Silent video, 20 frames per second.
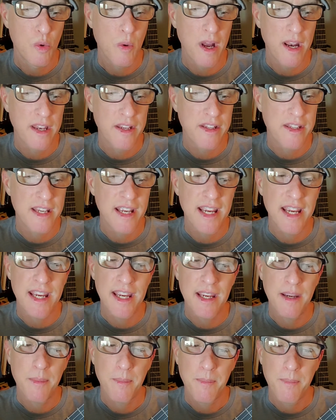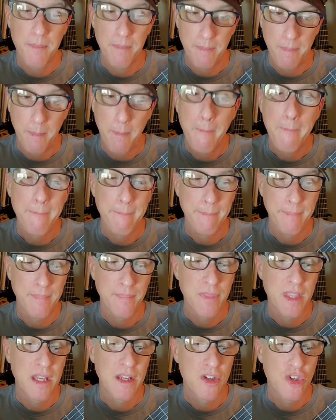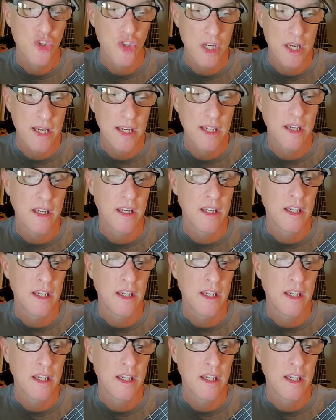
on a C. G.